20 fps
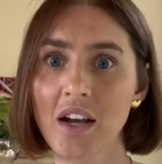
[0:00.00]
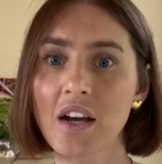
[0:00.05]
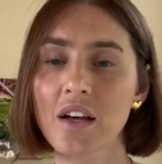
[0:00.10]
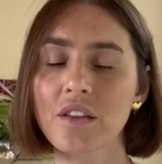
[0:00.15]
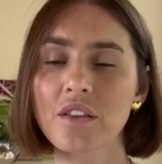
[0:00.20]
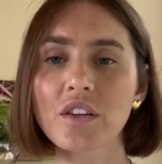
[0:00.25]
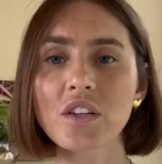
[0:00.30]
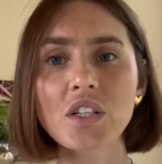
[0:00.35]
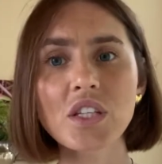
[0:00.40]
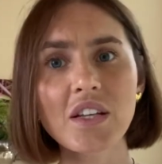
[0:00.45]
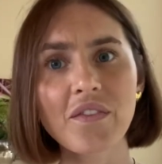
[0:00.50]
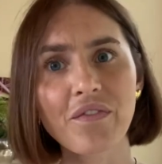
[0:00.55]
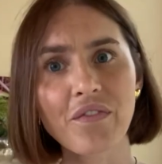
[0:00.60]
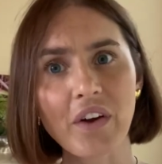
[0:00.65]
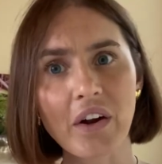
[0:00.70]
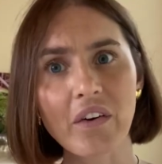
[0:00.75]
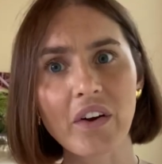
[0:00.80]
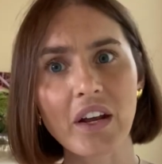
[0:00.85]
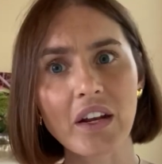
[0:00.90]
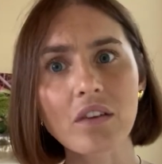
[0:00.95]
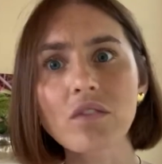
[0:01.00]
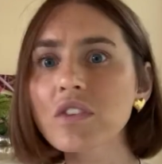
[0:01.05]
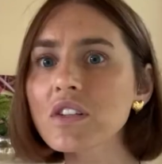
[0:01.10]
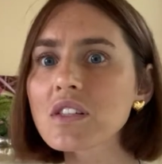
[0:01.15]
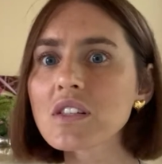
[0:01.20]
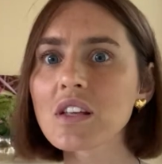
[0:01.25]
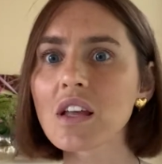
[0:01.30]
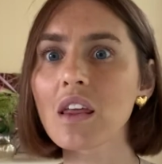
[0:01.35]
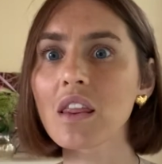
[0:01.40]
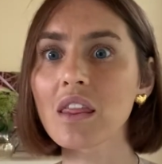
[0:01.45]
there's a very
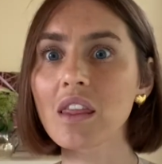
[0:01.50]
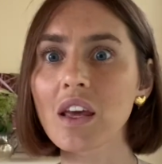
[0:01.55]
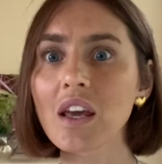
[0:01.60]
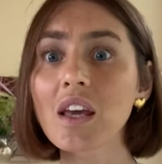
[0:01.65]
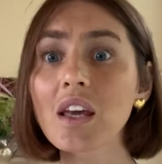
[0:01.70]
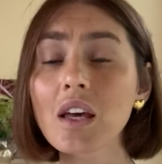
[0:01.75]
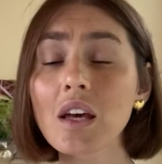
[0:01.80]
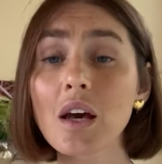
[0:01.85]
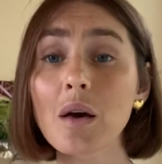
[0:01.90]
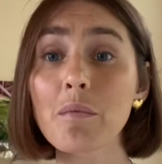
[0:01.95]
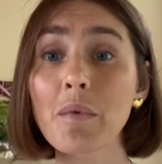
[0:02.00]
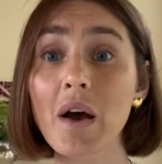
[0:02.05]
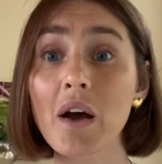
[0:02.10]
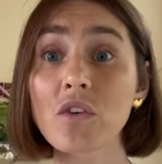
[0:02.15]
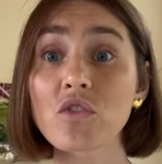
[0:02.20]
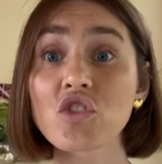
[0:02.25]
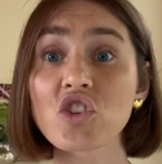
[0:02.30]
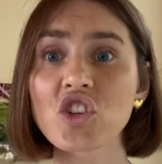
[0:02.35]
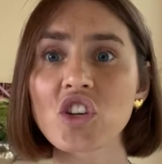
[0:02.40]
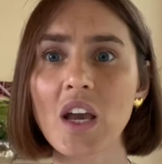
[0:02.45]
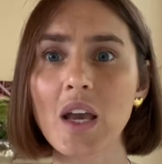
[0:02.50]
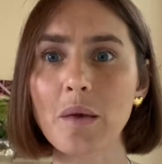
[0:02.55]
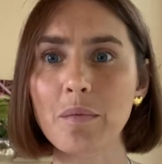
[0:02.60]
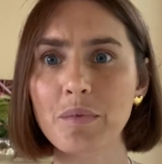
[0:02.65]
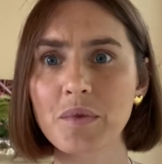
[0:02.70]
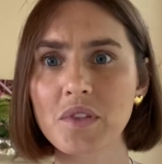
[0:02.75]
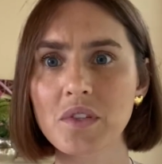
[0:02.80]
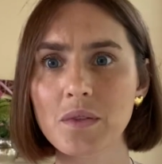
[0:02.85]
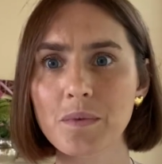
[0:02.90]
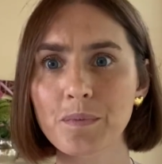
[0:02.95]
interesting thing about
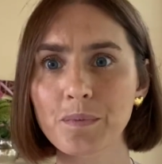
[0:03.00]
shapes.